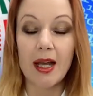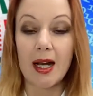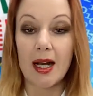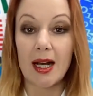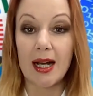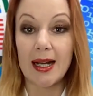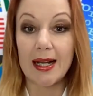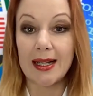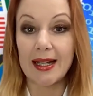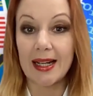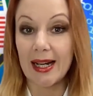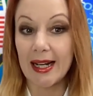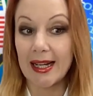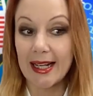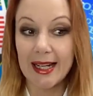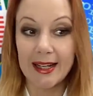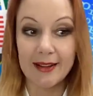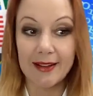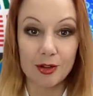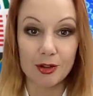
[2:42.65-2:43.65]

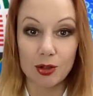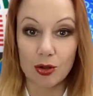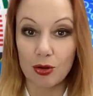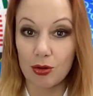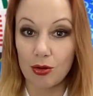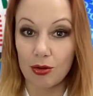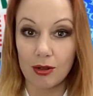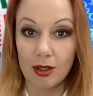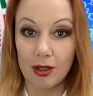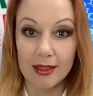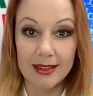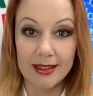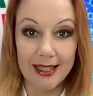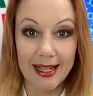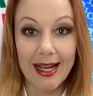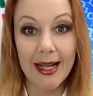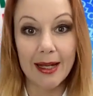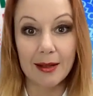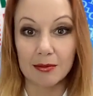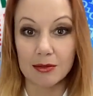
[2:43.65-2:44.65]
I have no
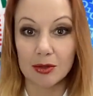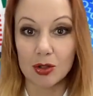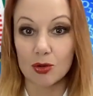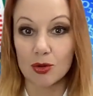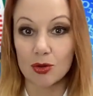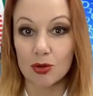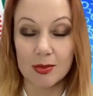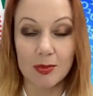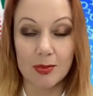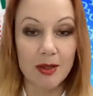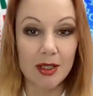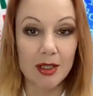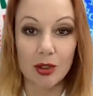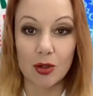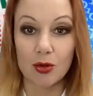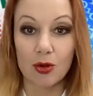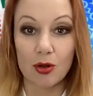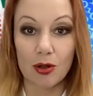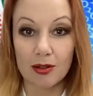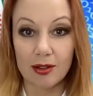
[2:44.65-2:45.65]
time to explain
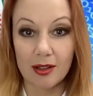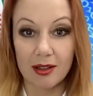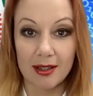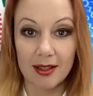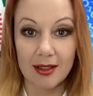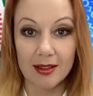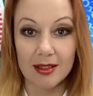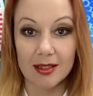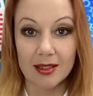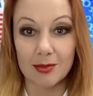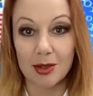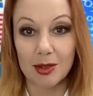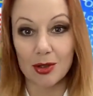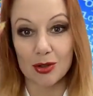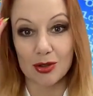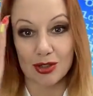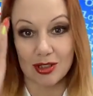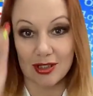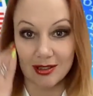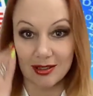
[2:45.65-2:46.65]
you all the things
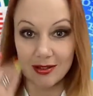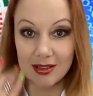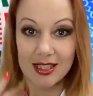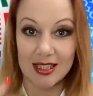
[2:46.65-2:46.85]
because